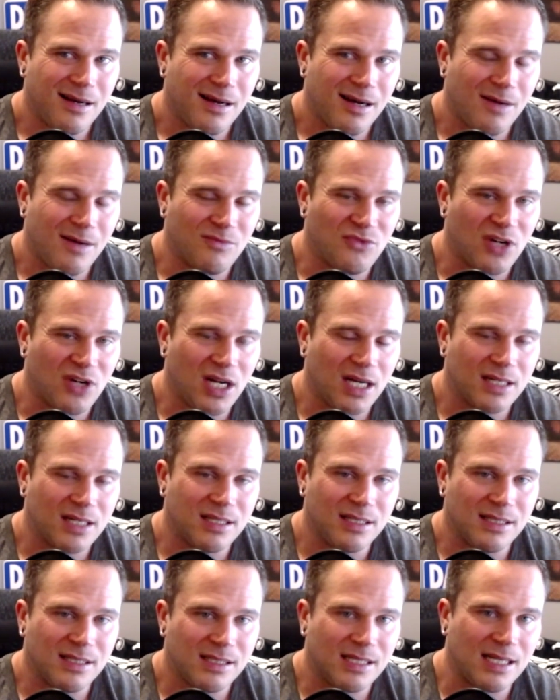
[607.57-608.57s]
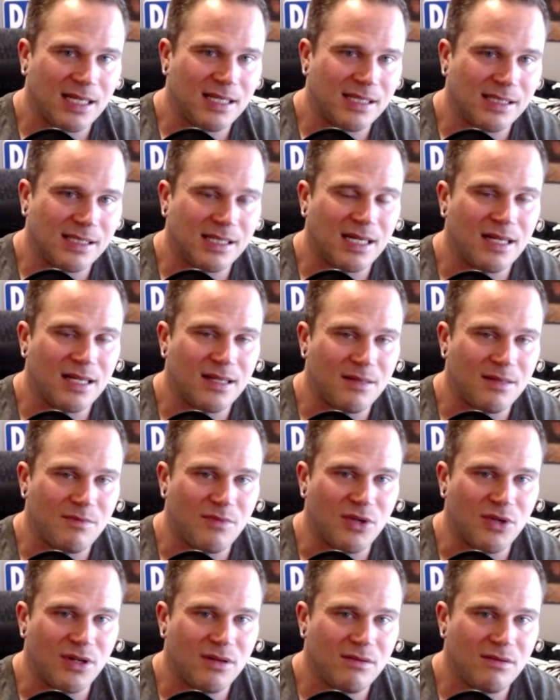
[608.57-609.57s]
I'm reluctant to say this is anything
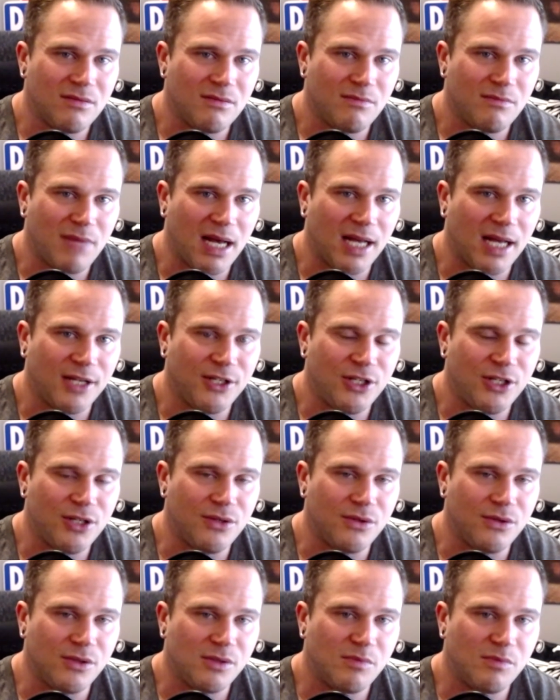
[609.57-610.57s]
but bad news.